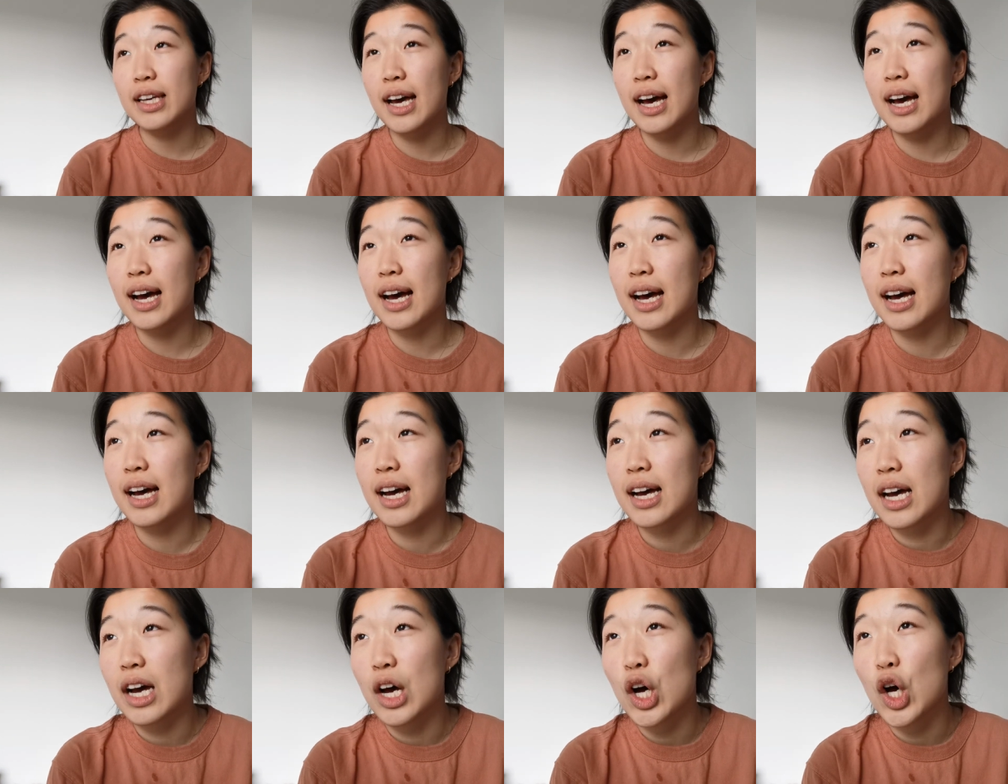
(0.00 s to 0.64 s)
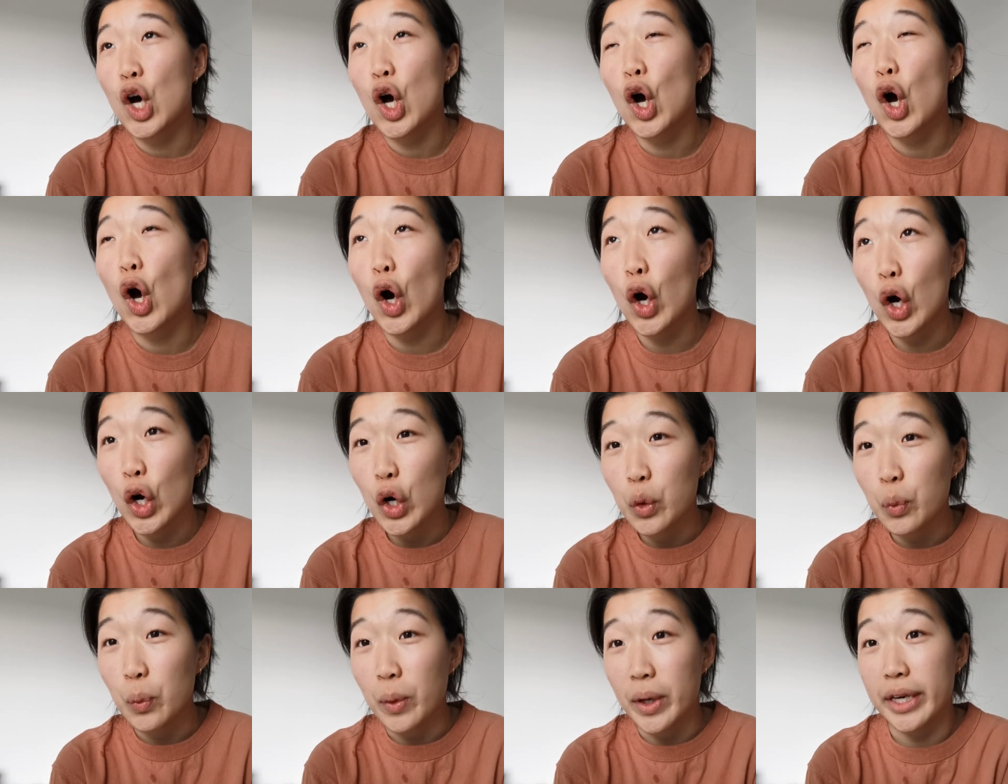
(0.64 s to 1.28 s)
a, a
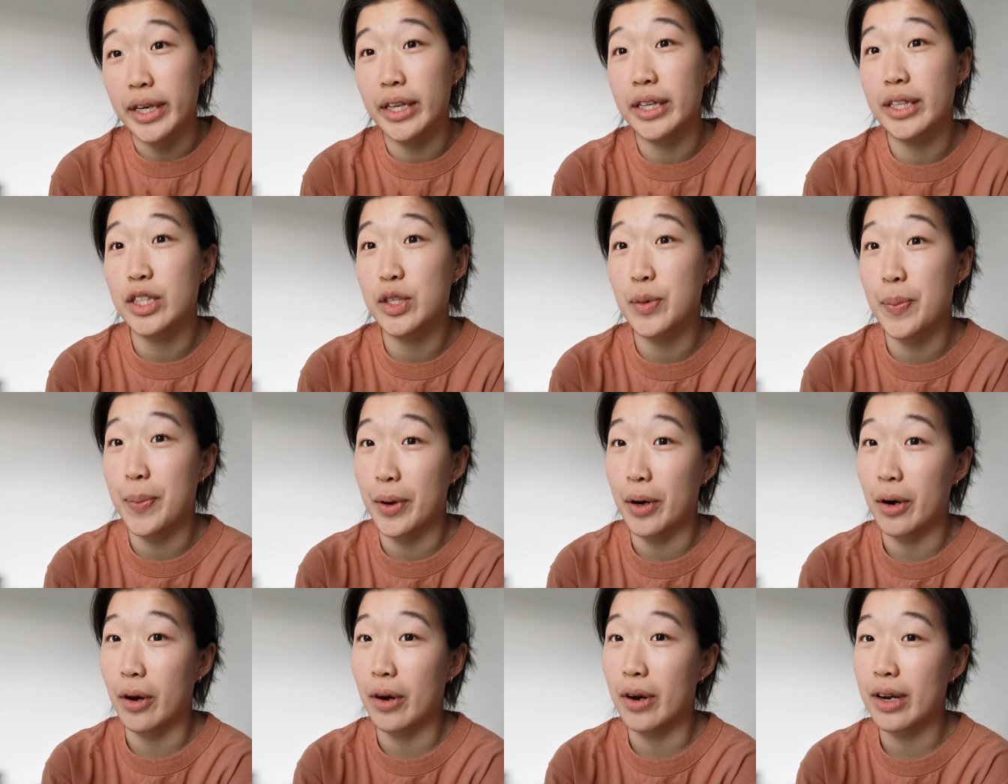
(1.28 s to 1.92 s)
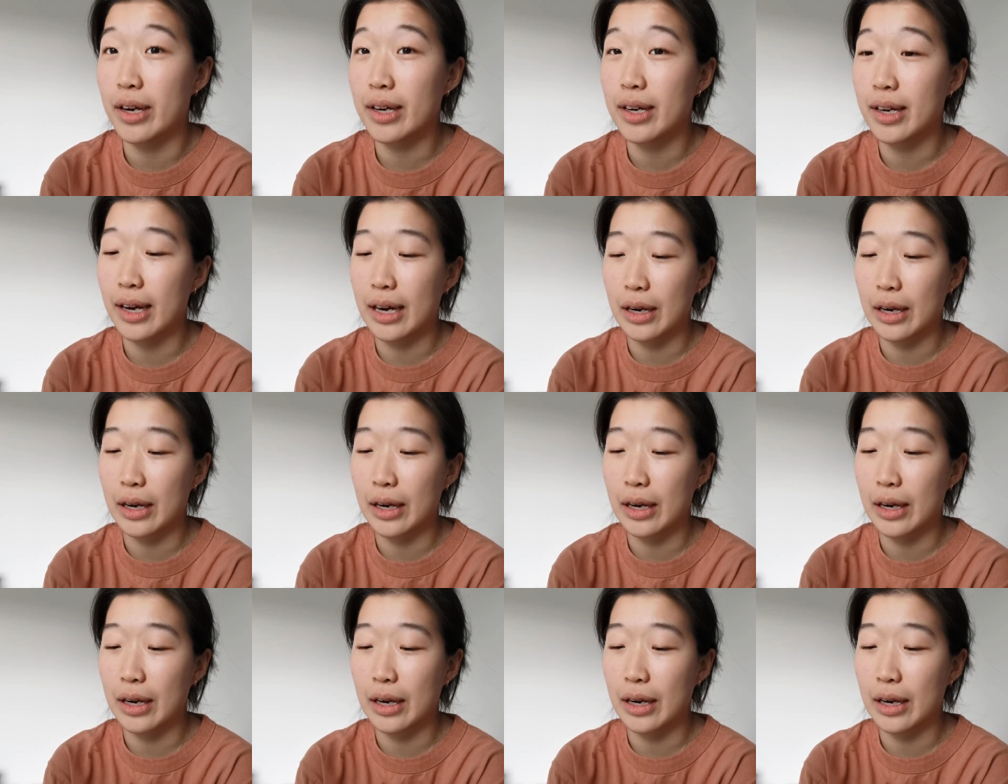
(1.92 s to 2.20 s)
hard one to put on.